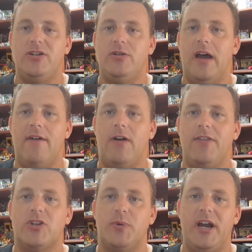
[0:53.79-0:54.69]
you have like
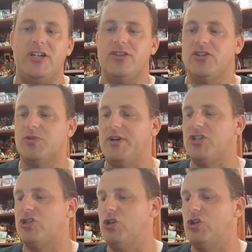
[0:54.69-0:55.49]
the Switch and the Switch